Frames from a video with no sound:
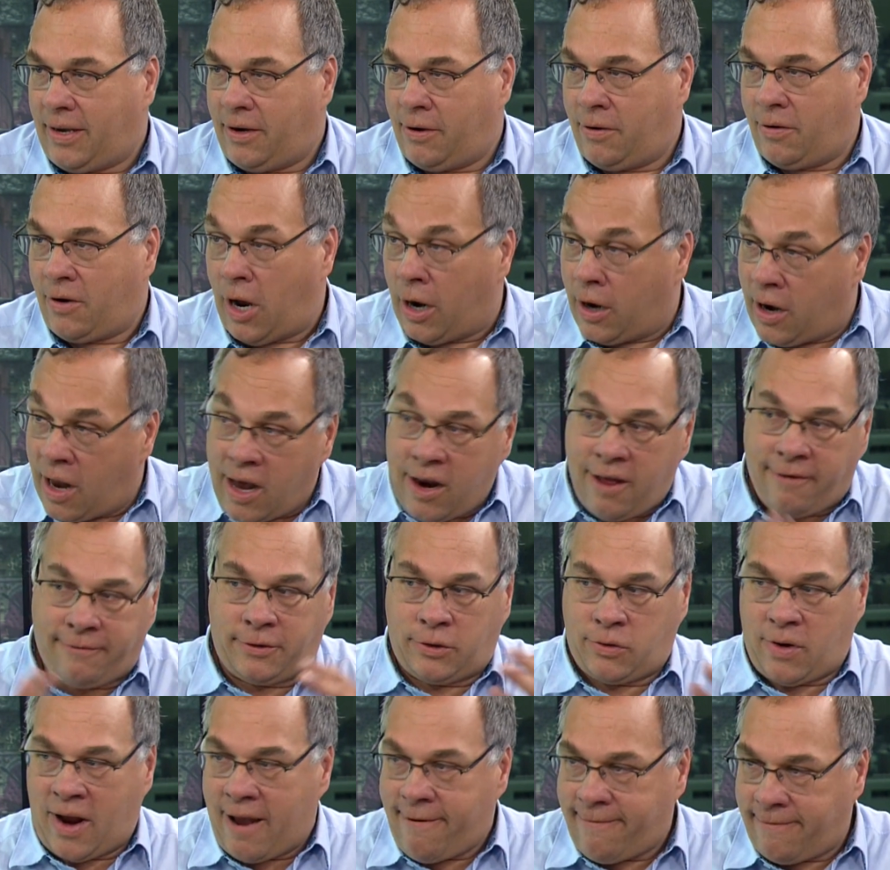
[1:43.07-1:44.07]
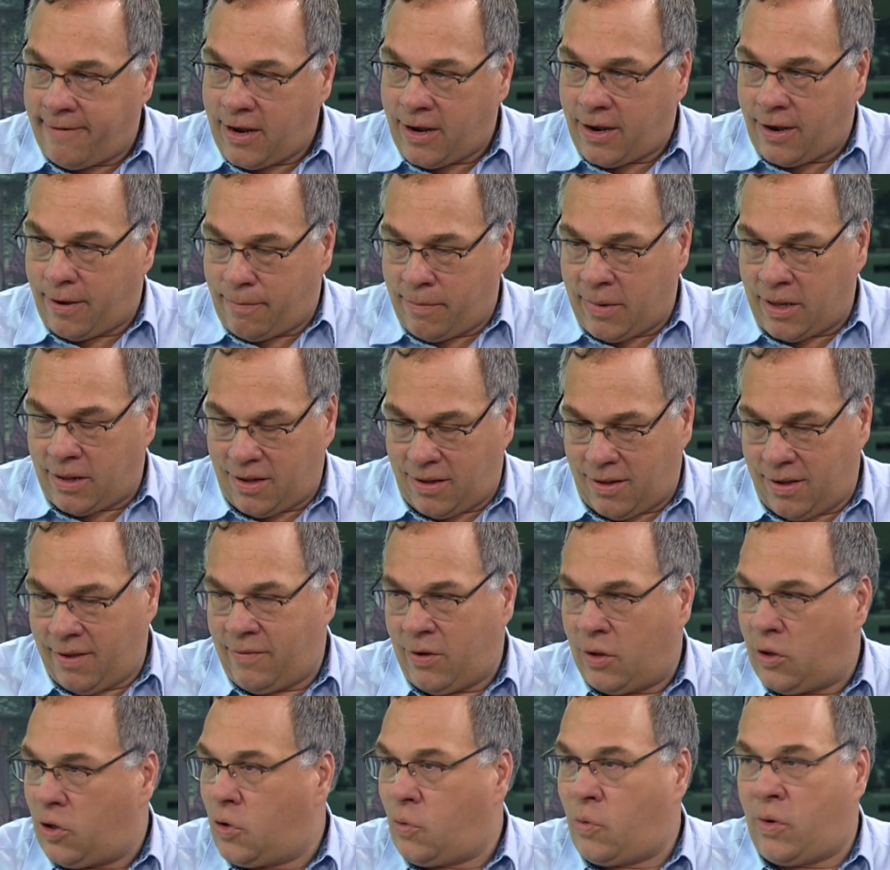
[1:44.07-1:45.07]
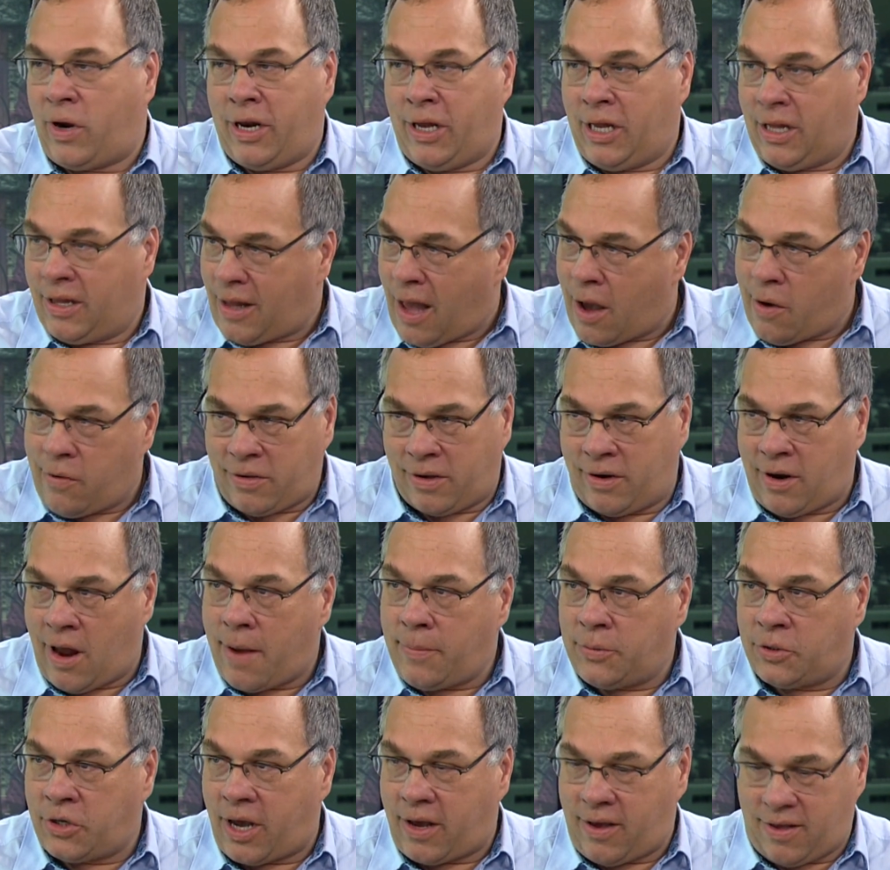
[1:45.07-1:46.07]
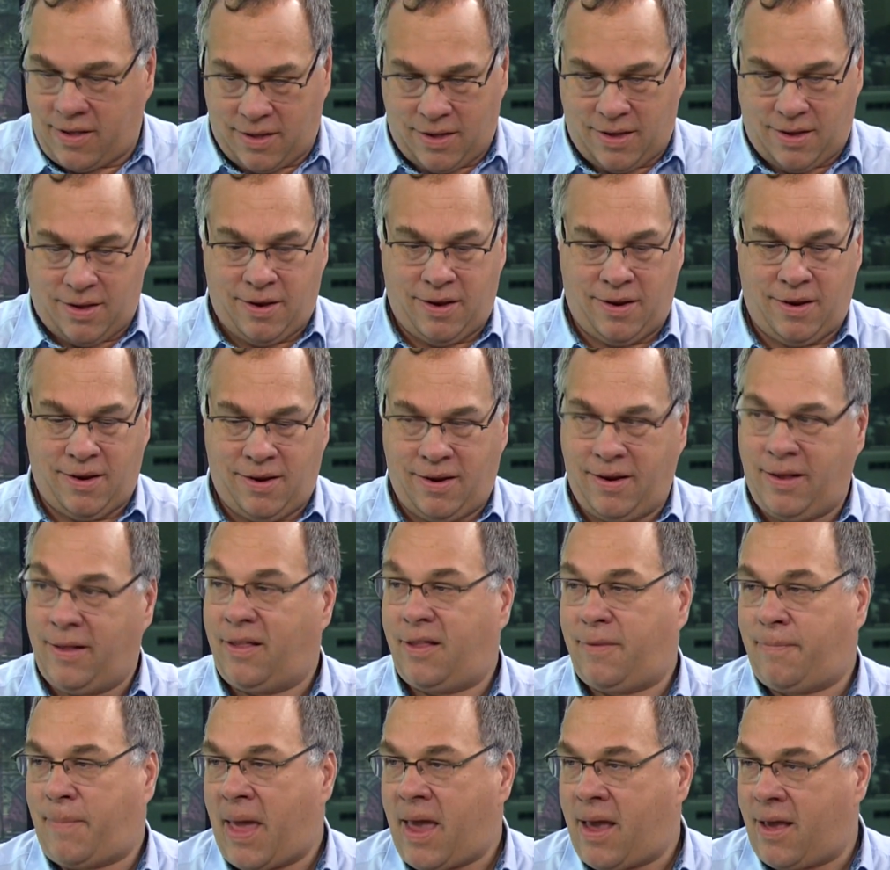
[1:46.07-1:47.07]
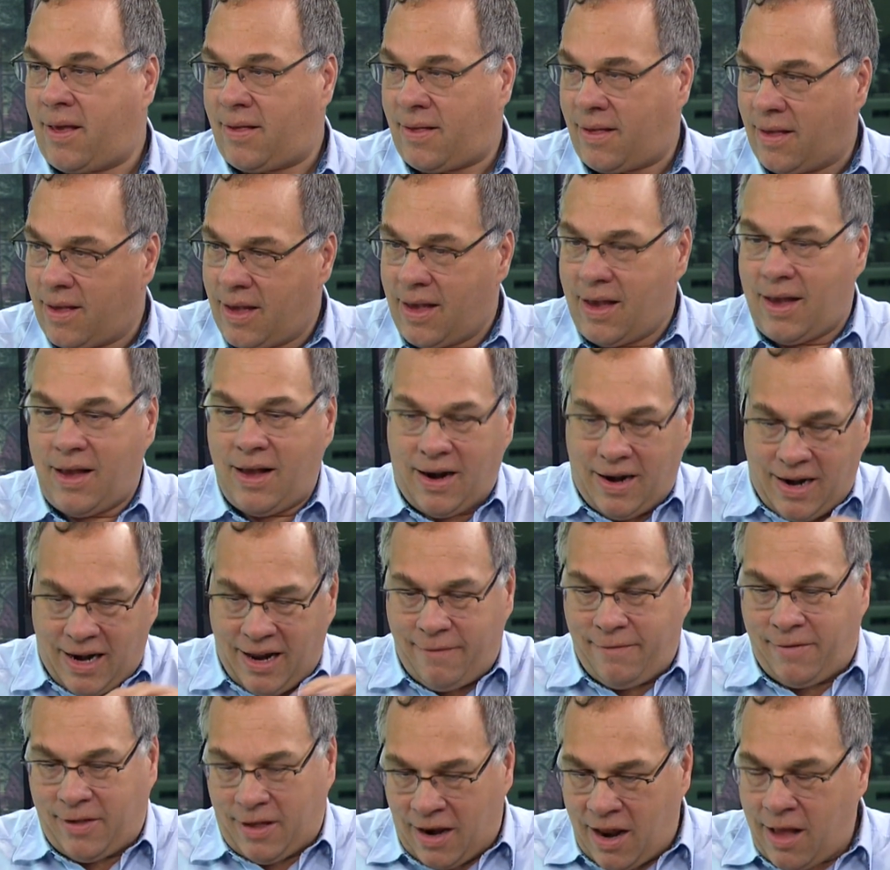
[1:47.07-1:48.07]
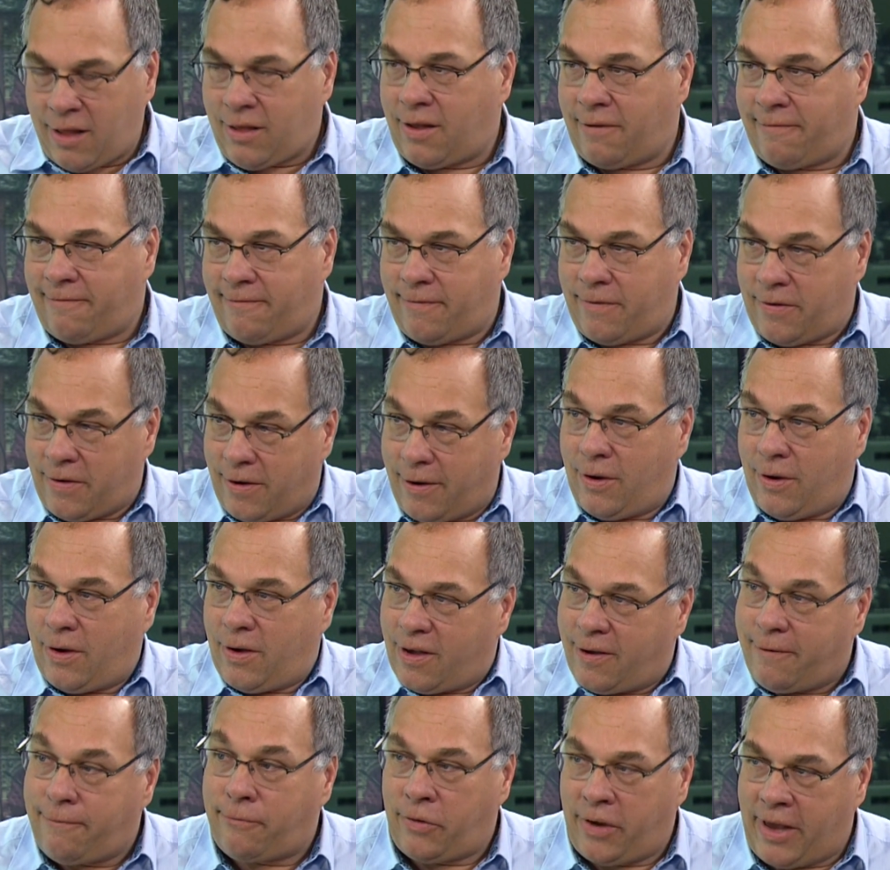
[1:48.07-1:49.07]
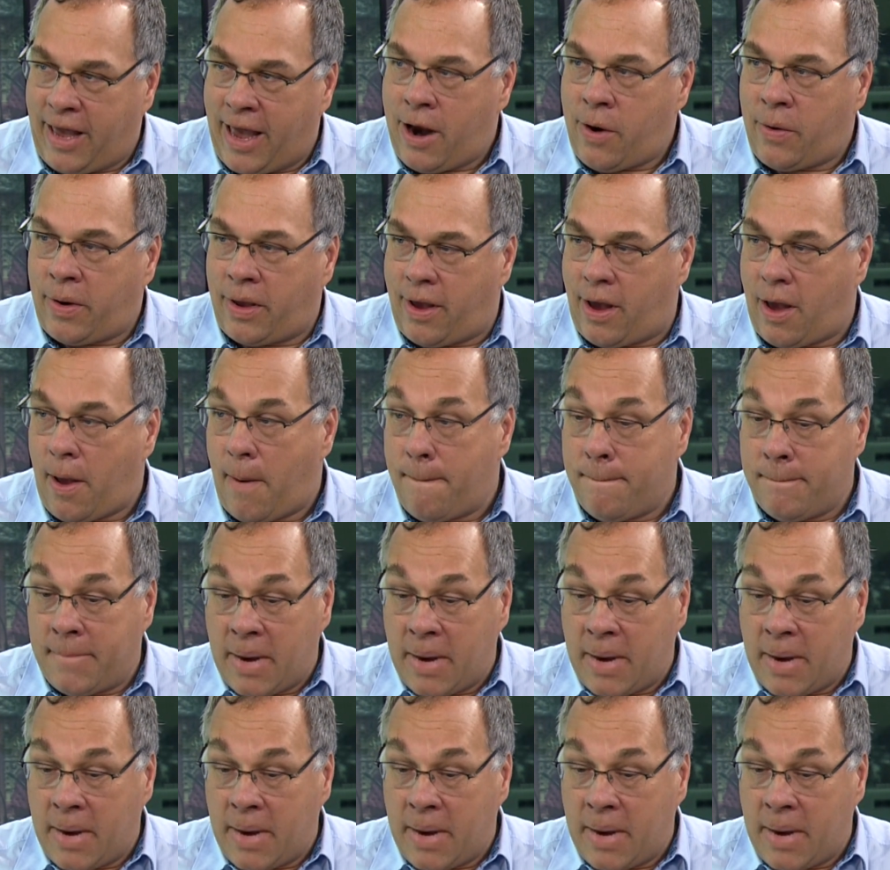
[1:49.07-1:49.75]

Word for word: You know, a lot of traffic, but even 20,000 objects in space leaves a lot of free area.